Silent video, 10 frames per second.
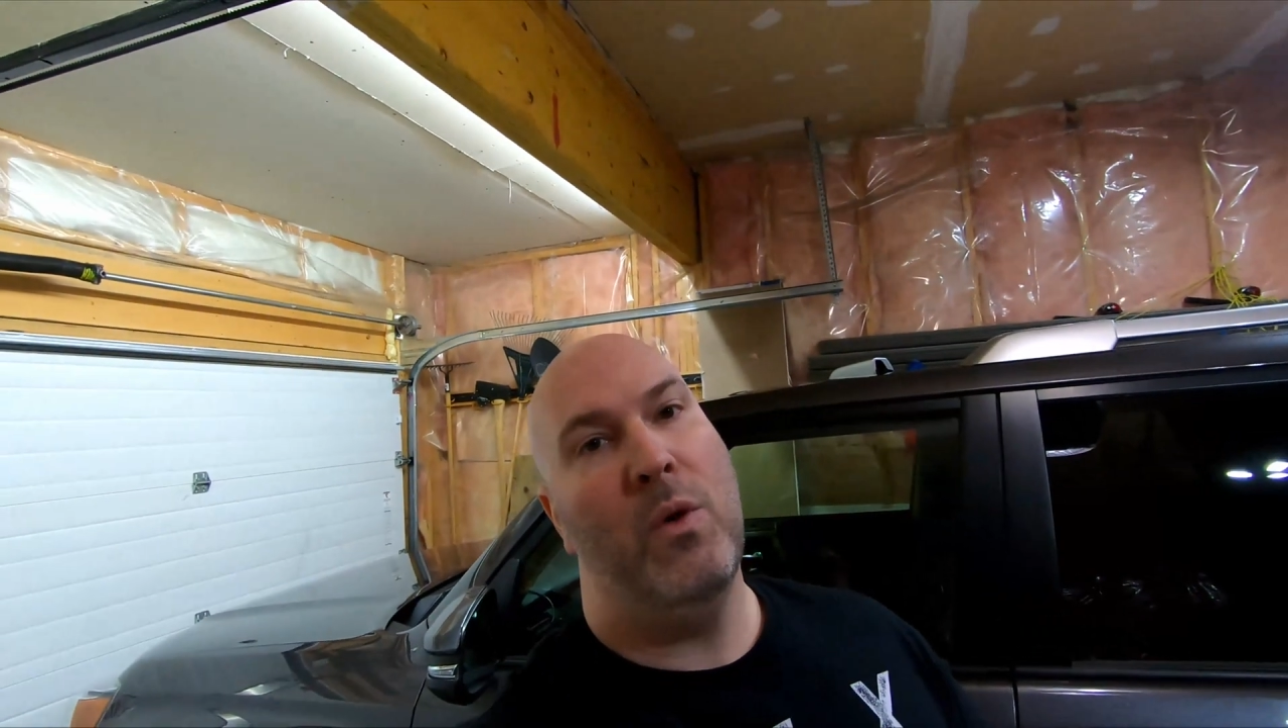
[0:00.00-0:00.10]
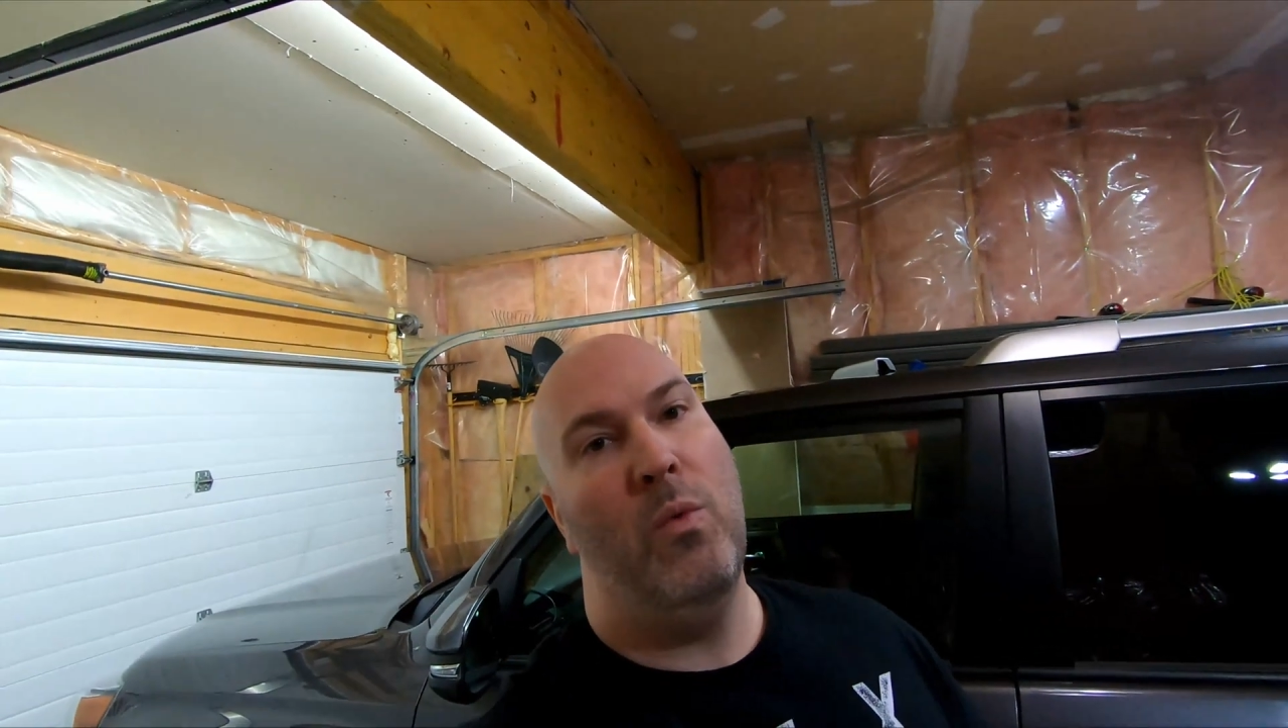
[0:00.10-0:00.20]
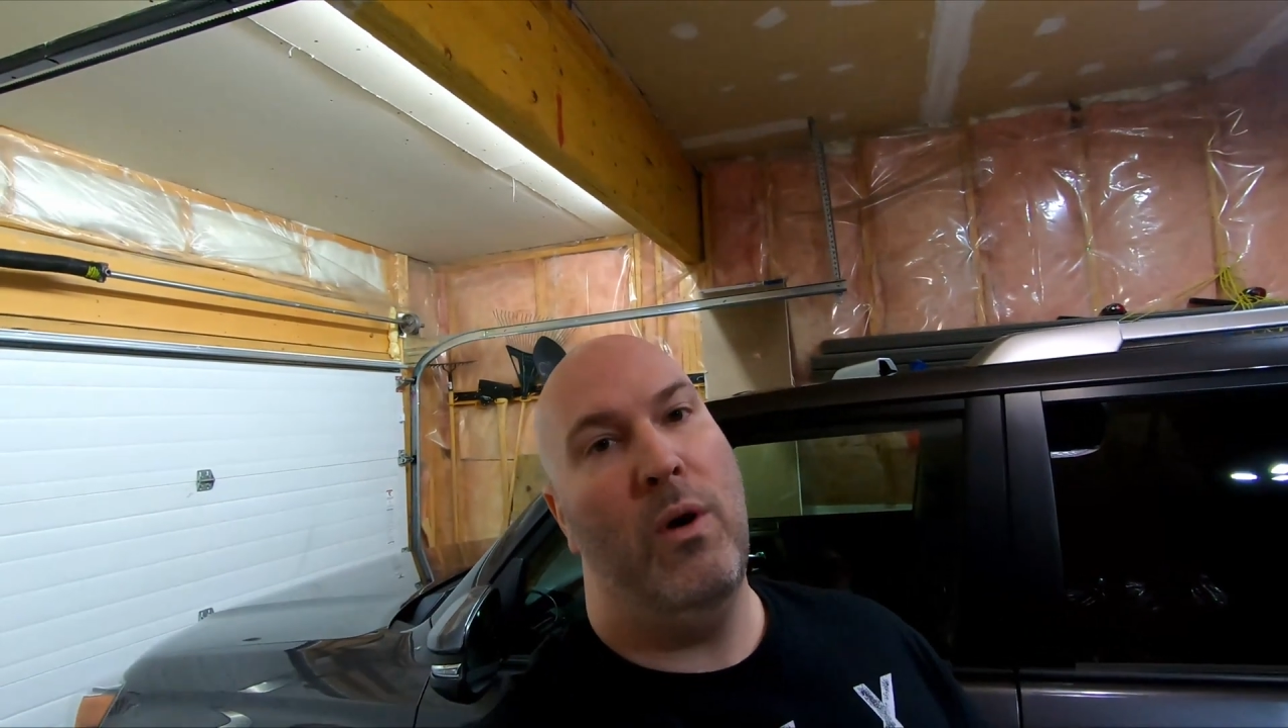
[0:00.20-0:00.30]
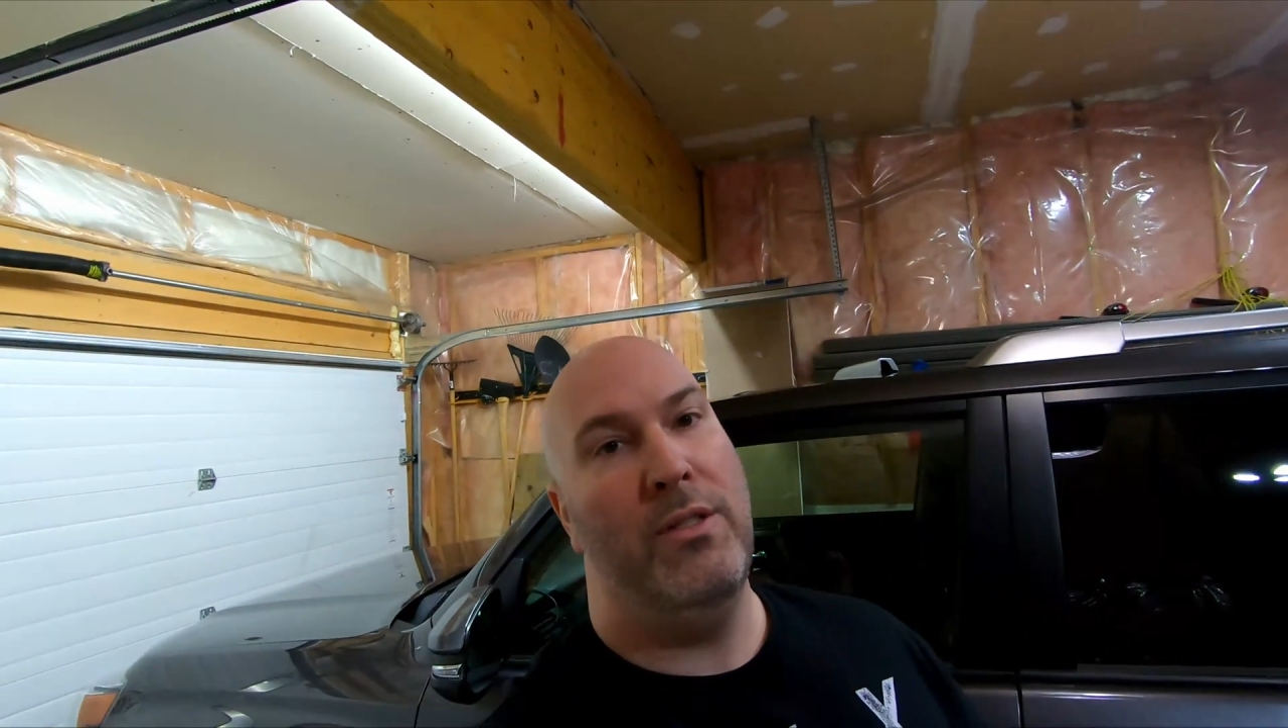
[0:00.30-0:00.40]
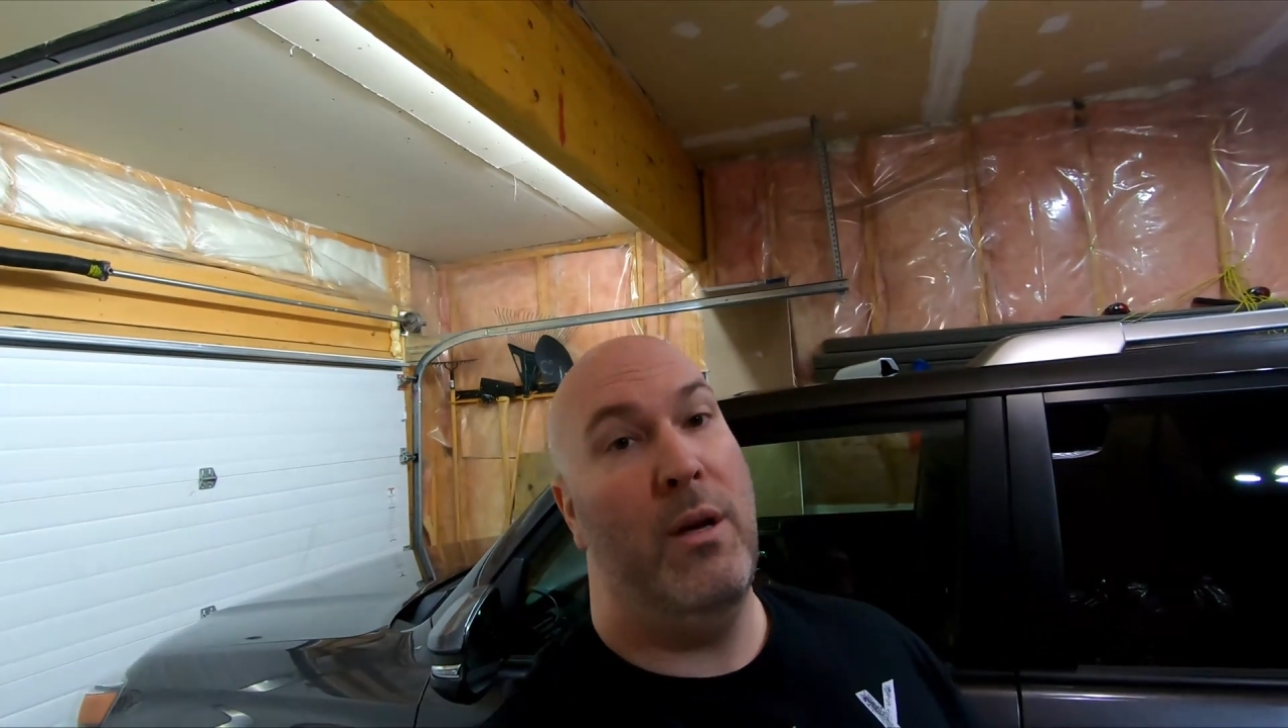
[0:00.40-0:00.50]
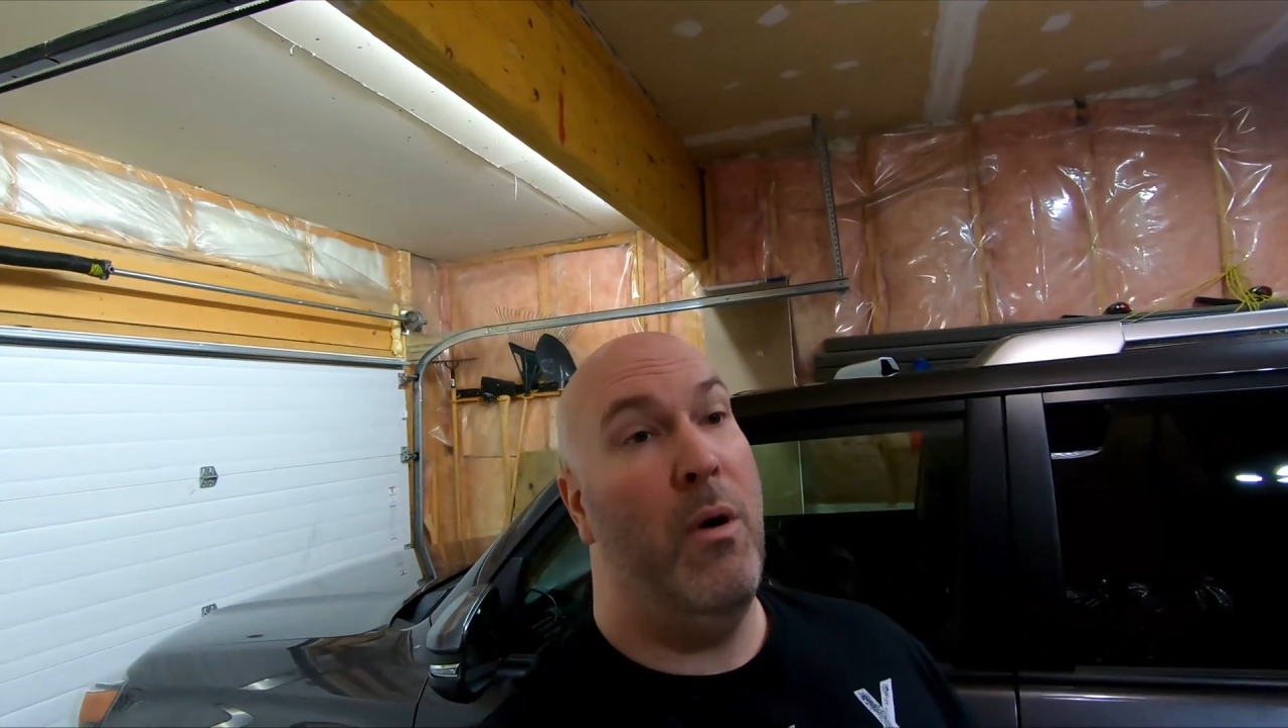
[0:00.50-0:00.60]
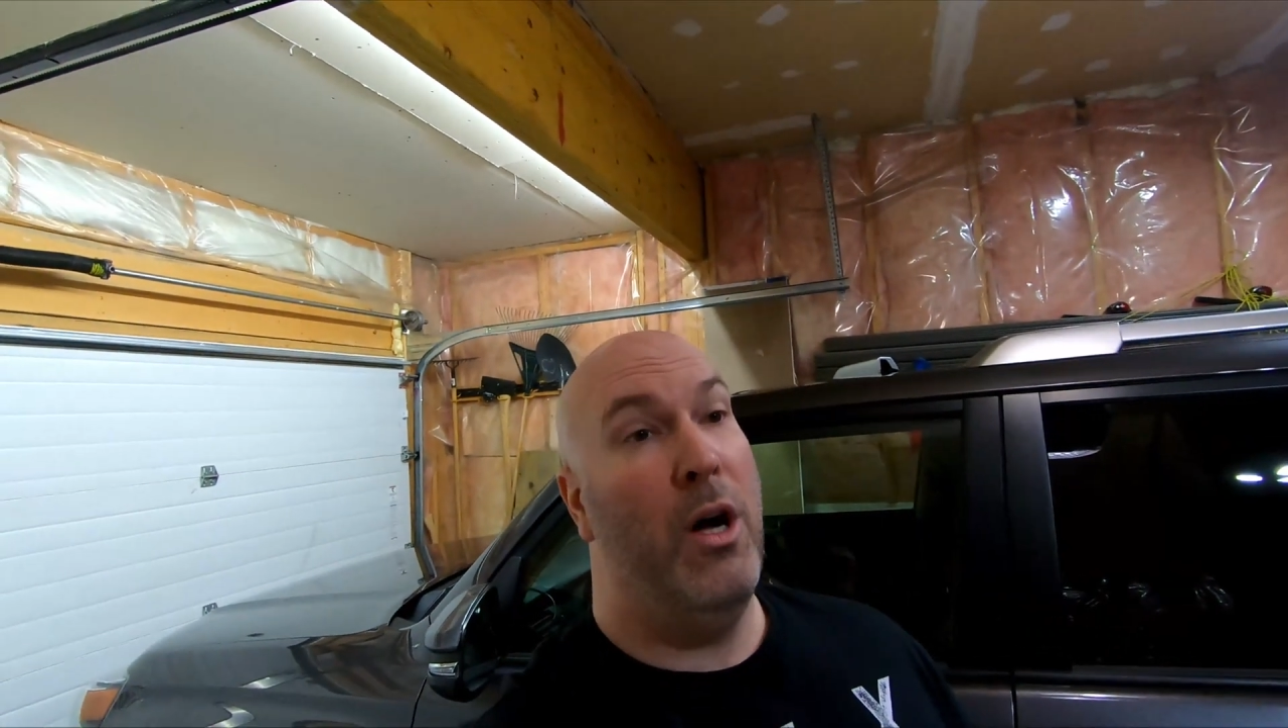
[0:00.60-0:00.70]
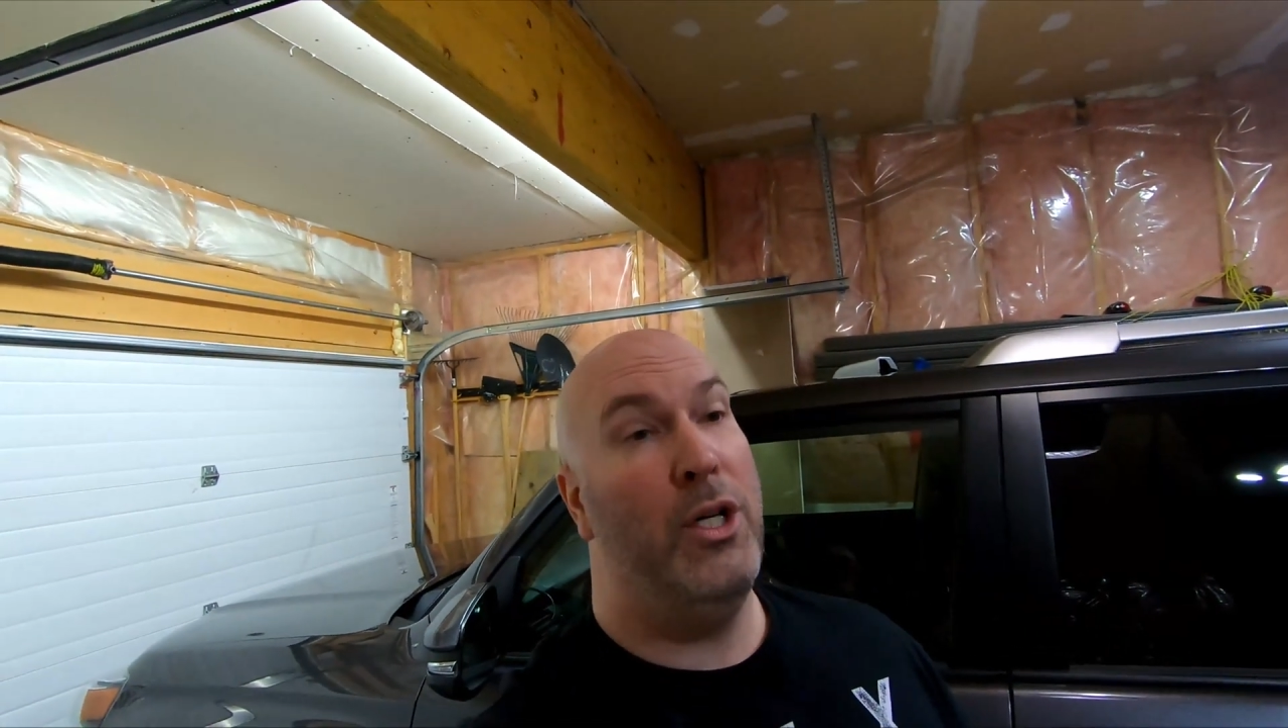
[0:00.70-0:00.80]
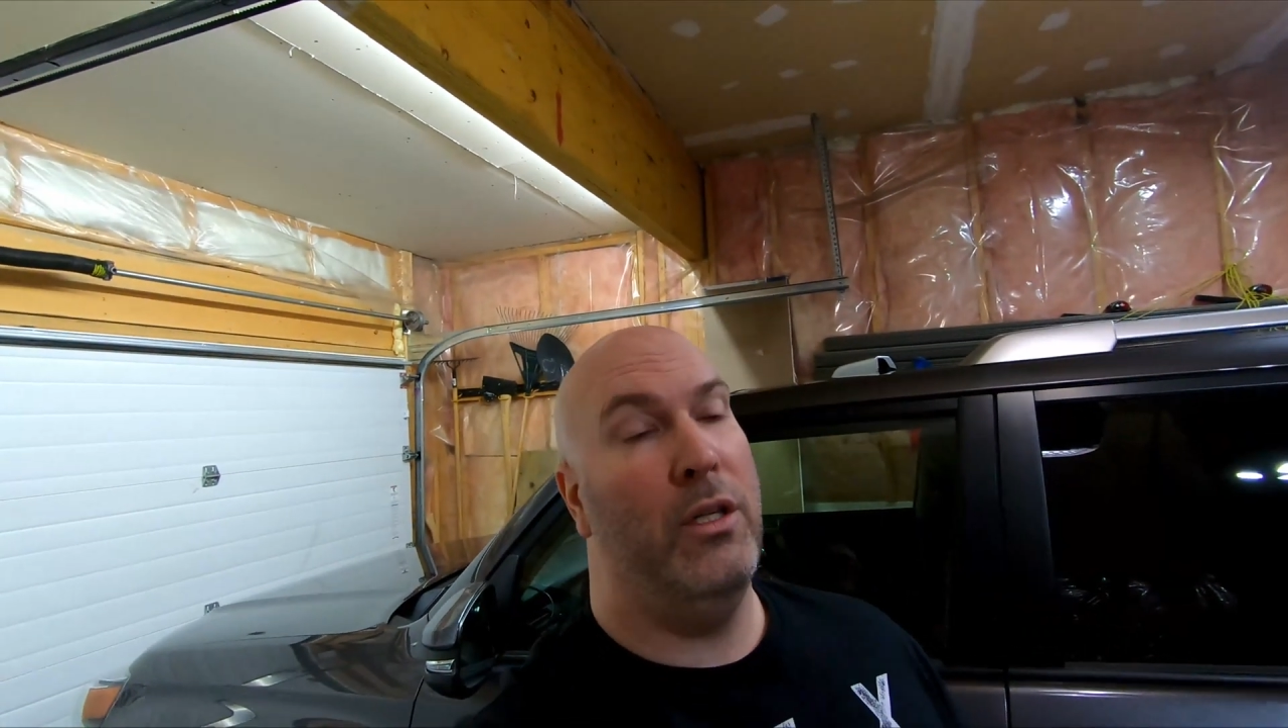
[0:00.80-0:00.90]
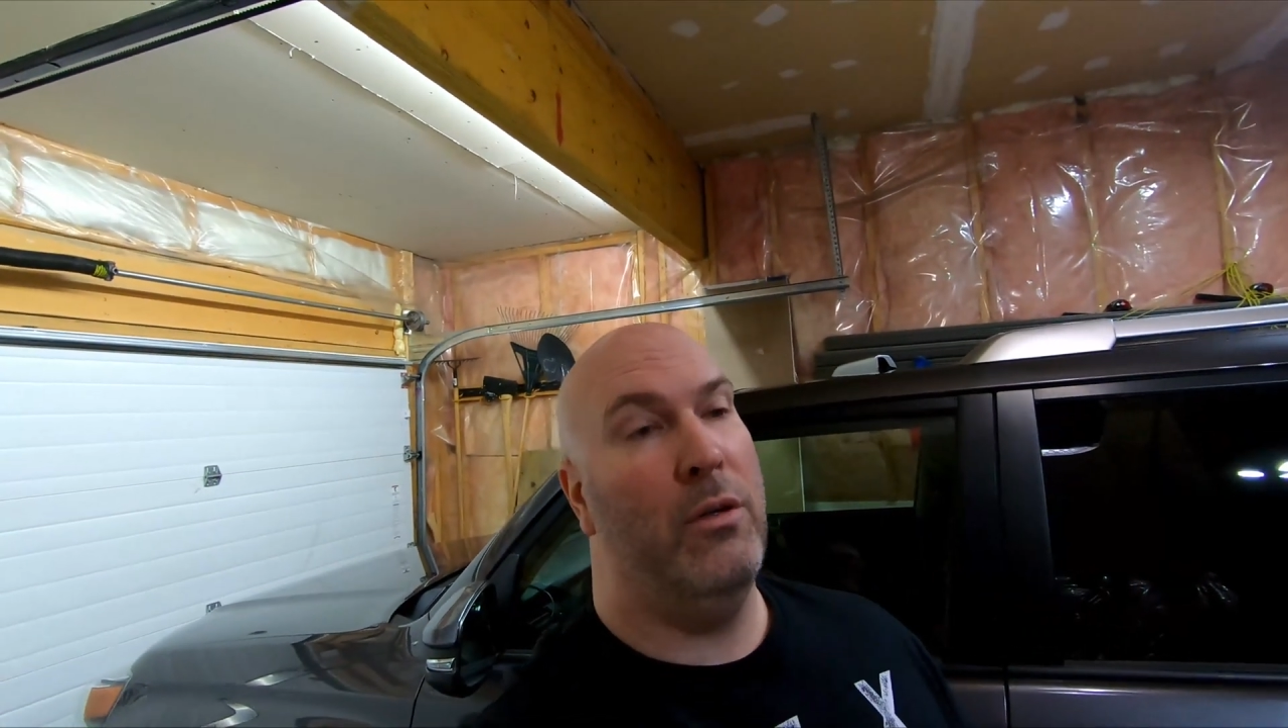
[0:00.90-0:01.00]
was a
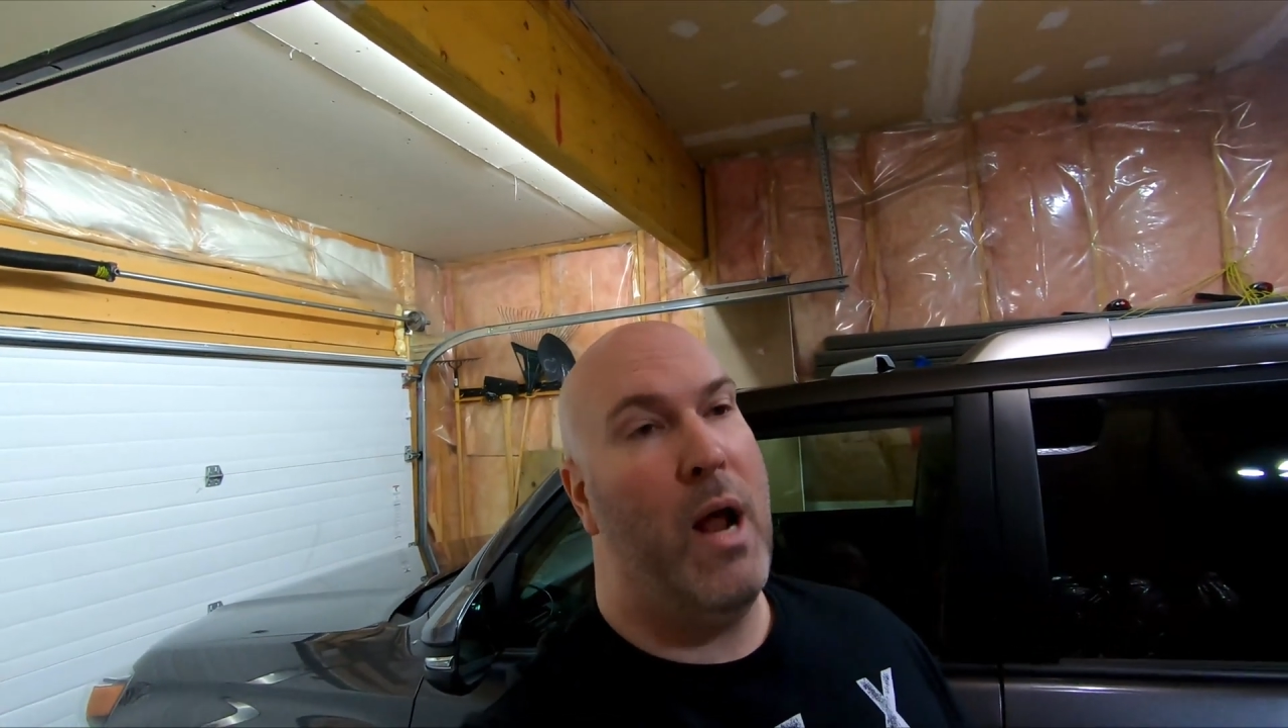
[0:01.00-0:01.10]
modular